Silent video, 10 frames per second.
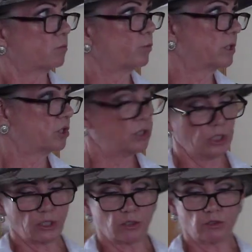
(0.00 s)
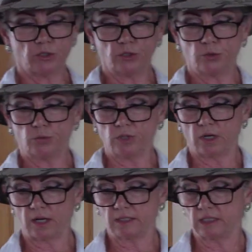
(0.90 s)
which deer do
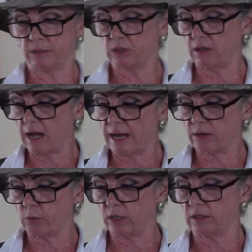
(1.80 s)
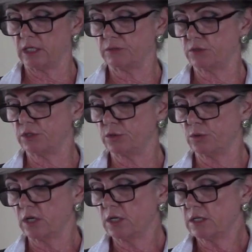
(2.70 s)
not seem to like well enough to